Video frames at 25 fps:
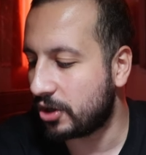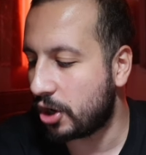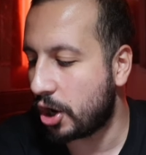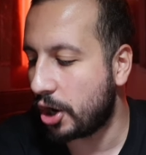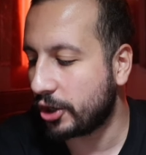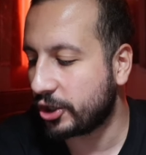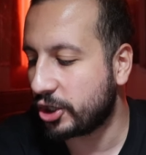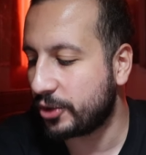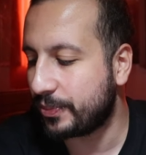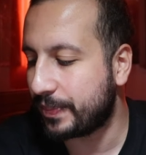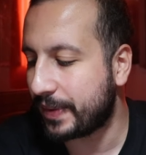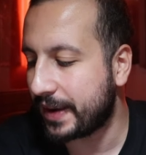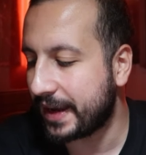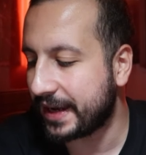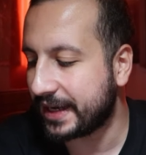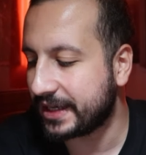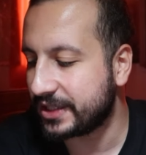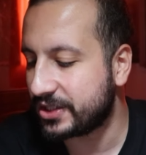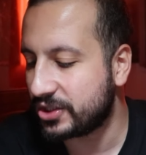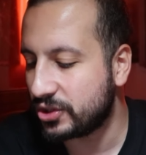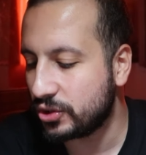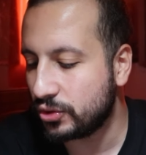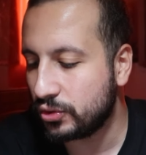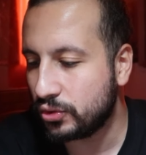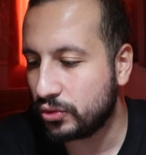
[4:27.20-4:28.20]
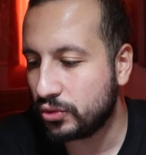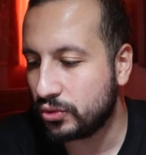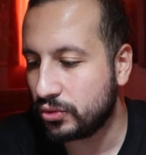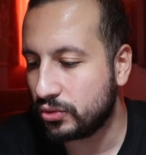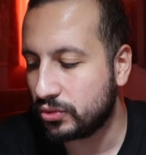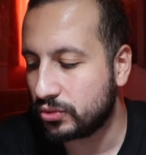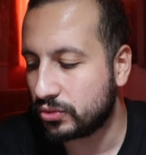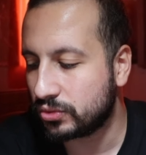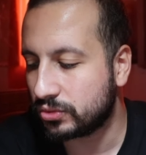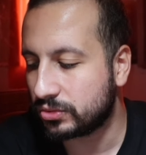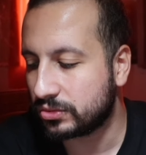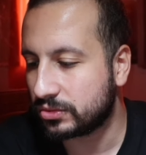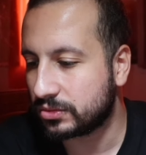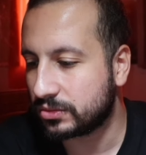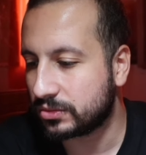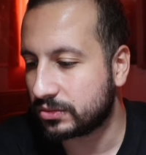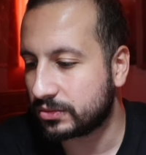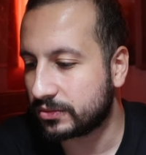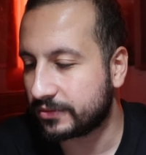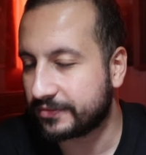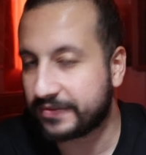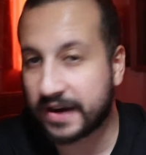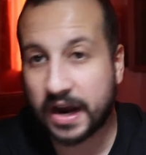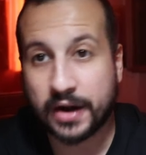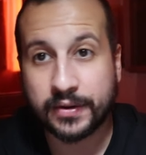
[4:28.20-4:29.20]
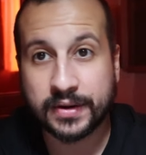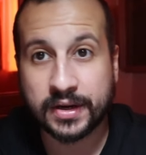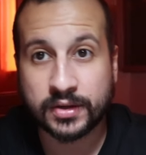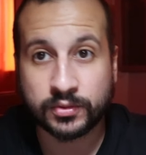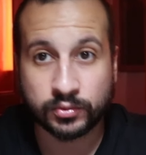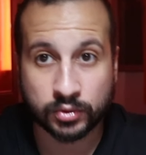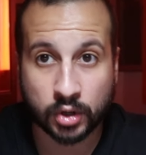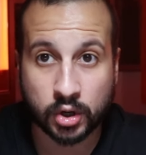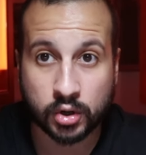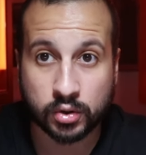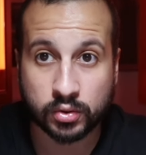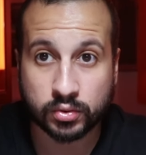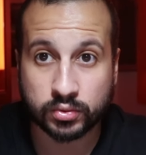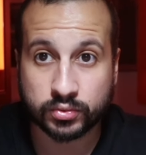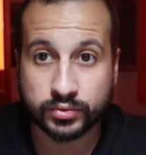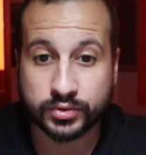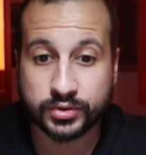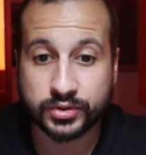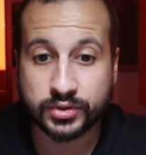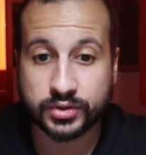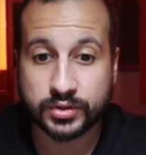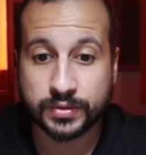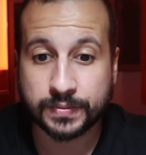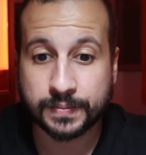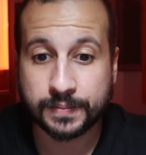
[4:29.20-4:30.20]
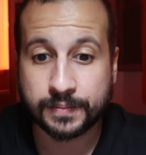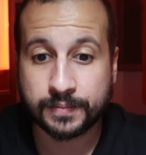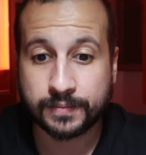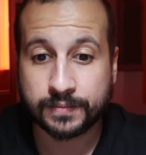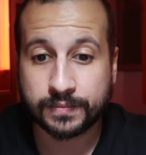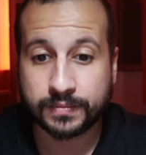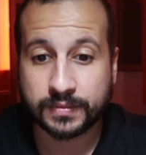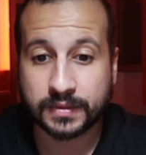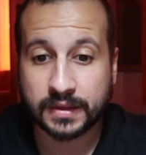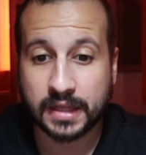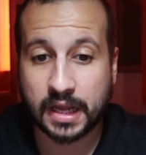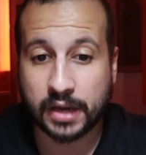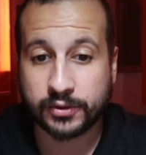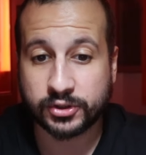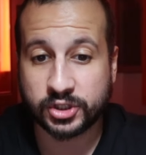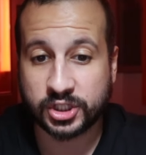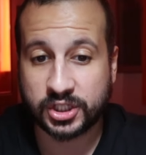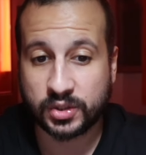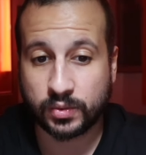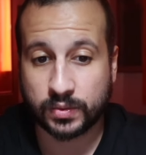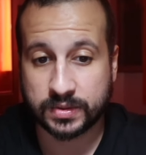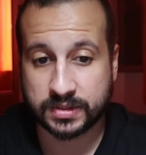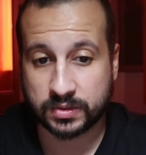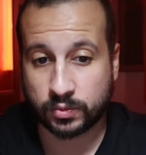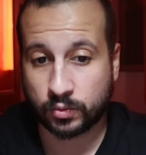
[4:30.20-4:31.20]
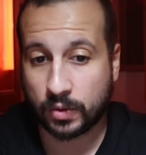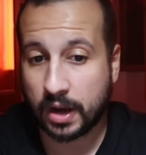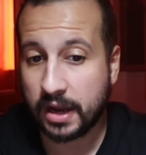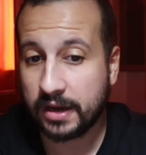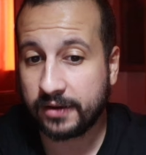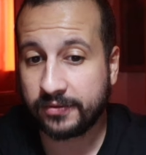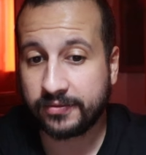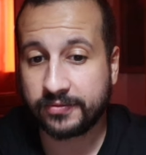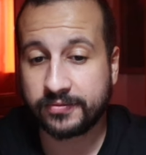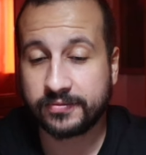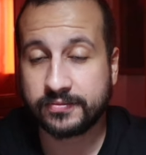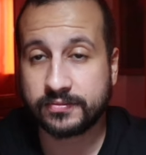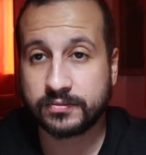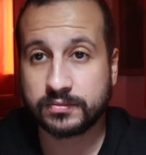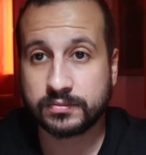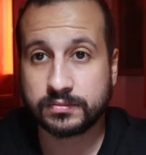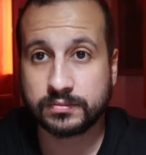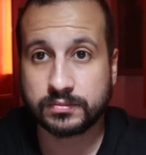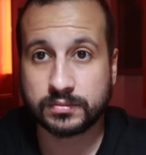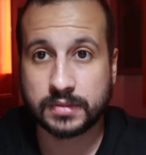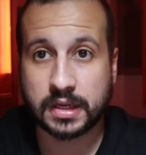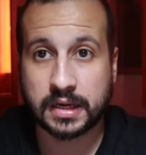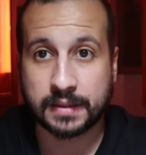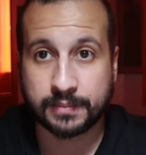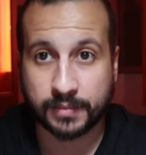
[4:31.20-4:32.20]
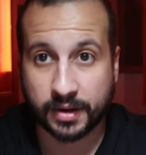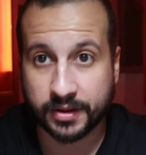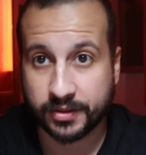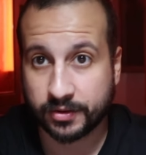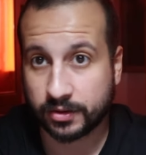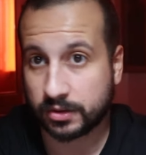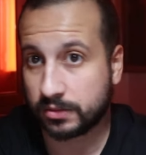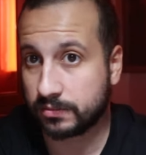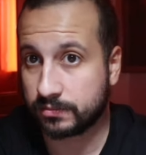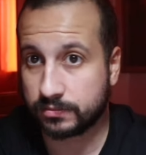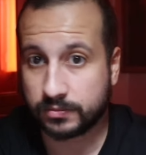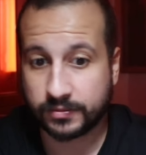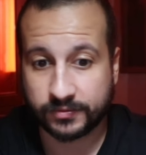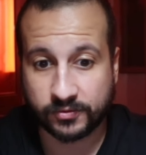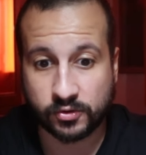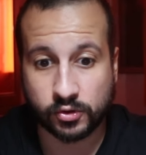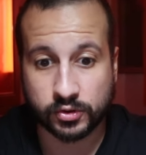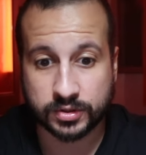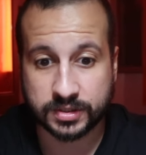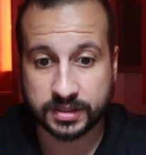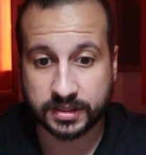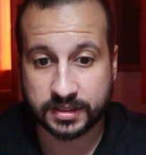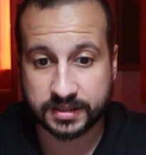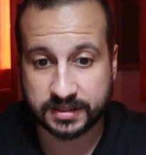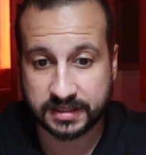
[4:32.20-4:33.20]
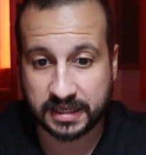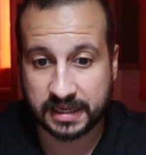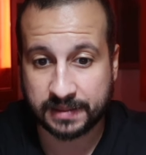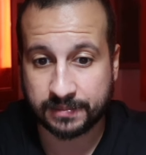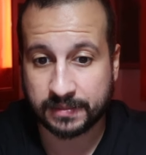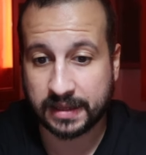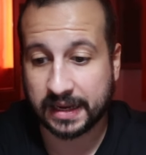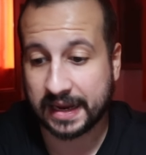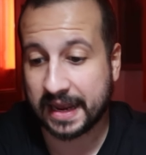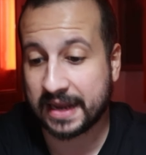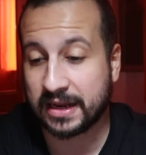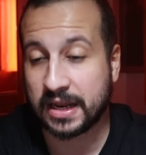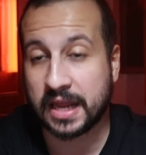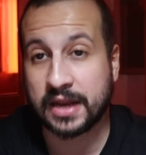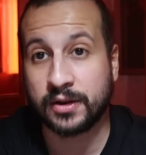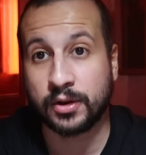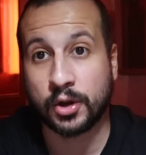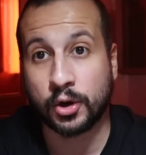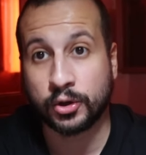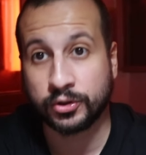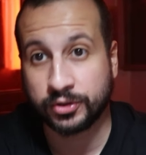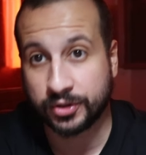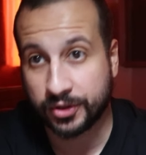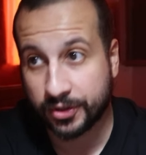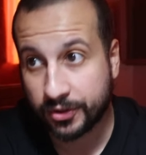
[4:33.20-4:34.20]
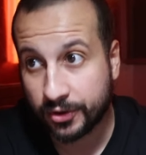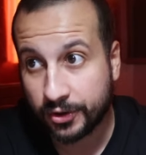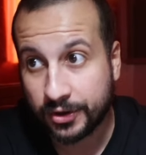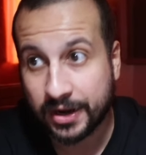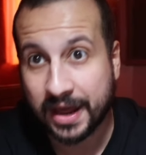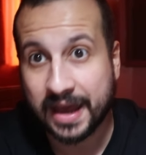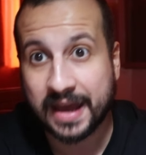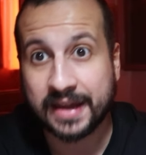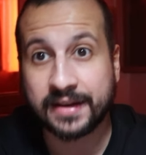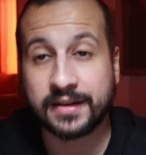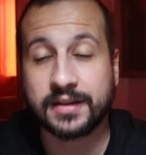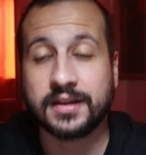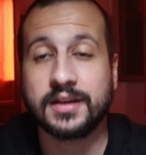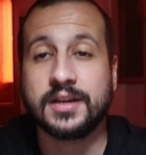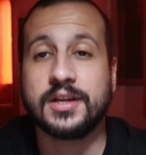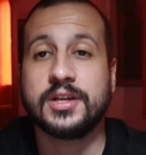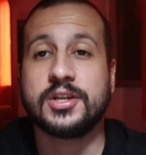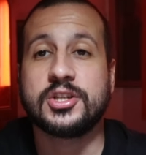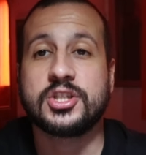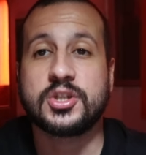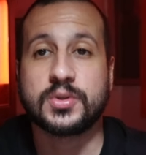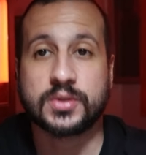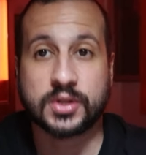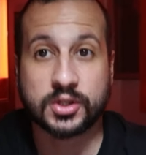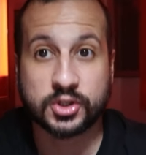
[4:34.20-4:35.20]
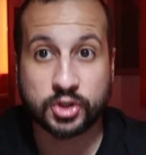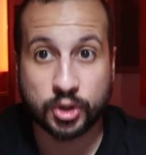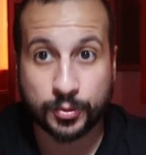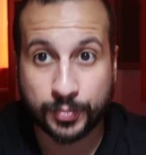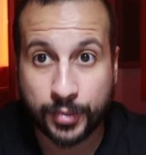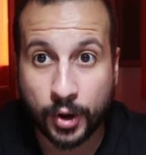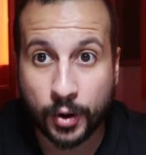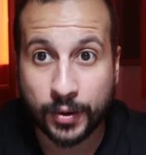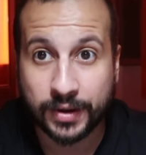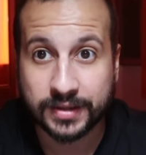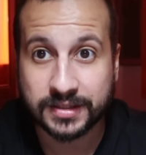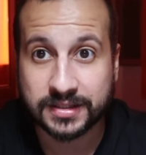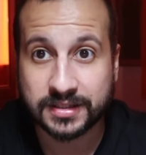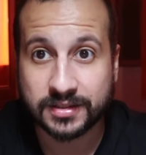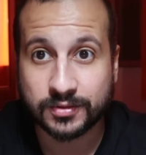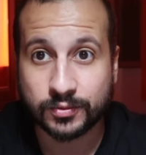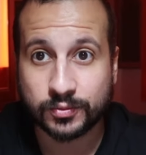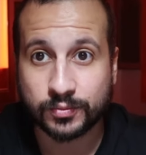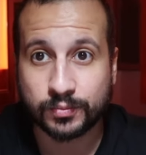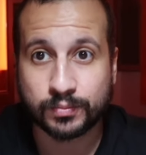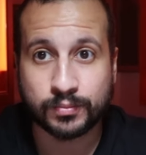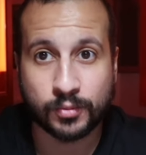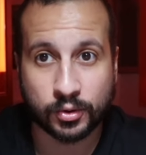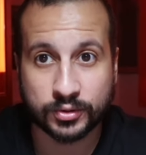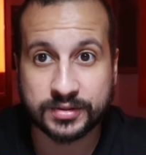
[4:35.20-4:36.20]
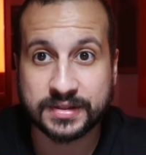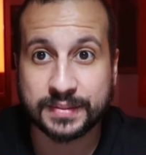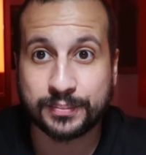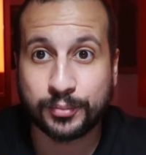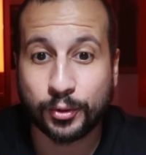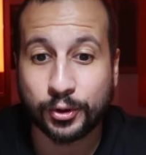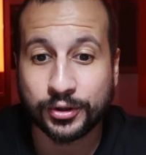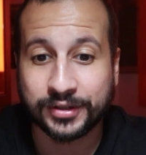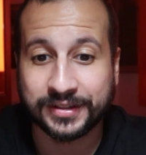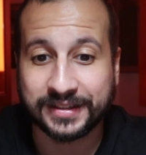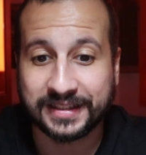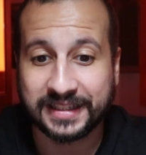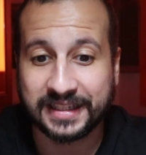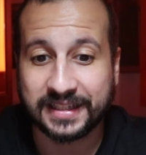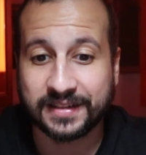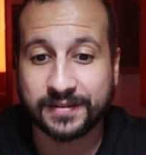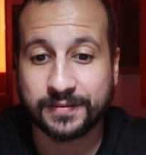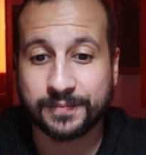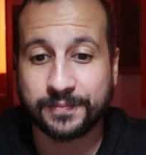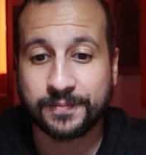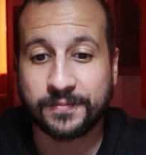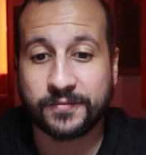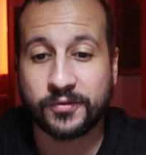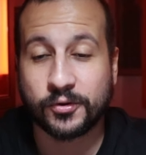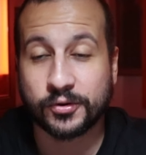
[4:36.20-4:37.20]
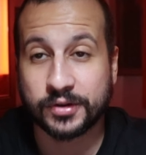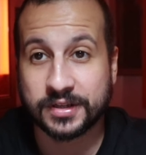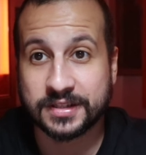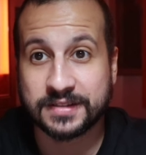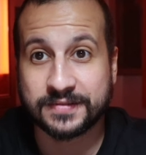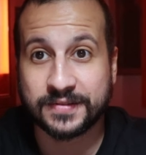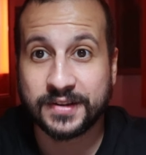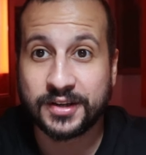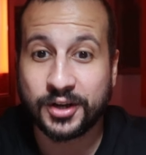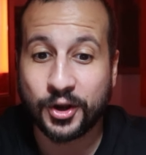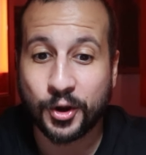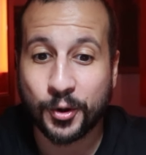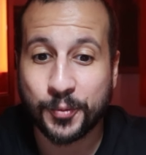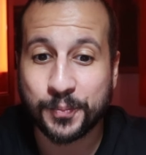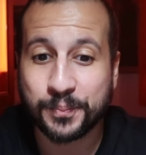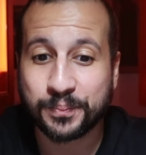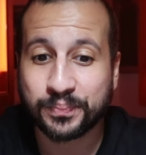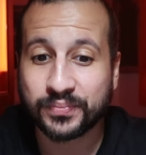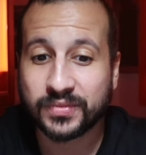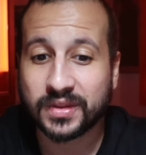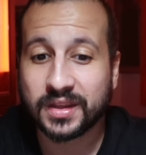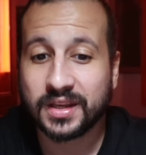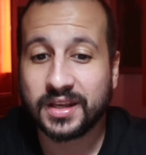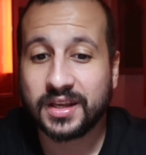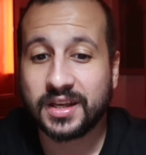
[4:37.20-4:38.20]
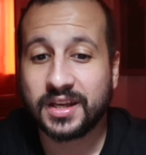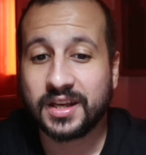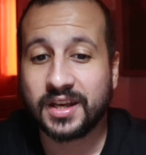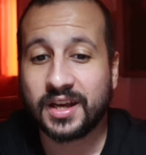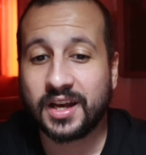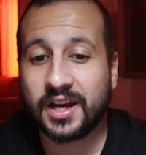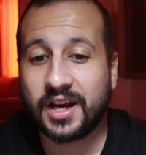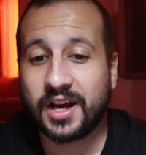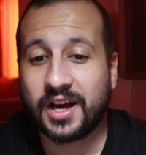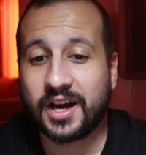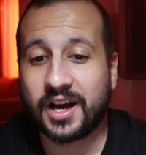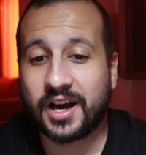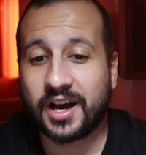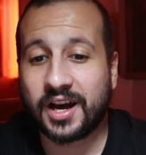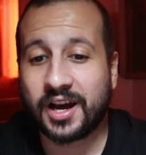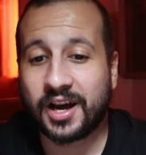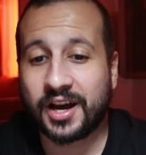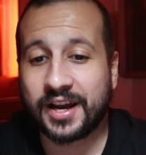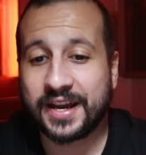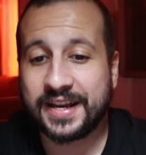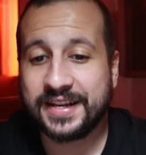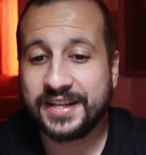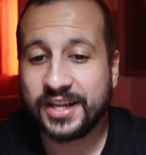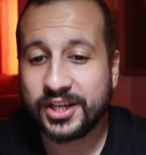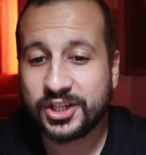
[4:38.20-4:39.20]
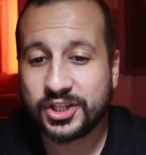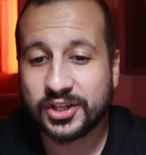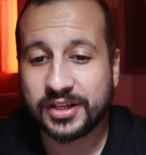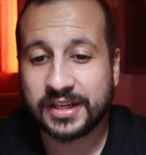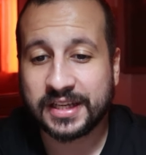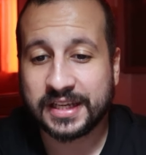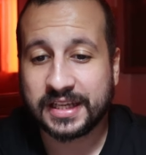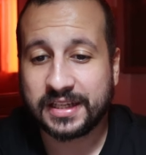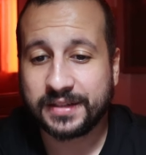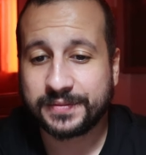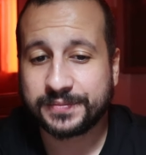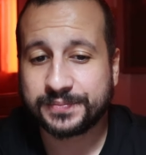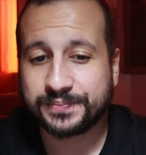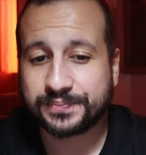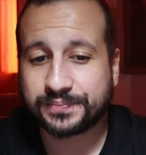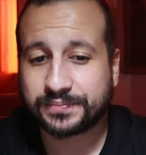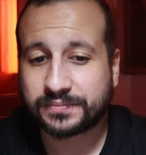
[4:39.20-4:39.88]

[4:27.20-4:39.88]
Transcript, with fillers: occupying two variant roles. Now she was a wife and a mother, of course, the same. Like, and, and on the third hand, she was also a poet. Most importantly, for this video, uh, initially,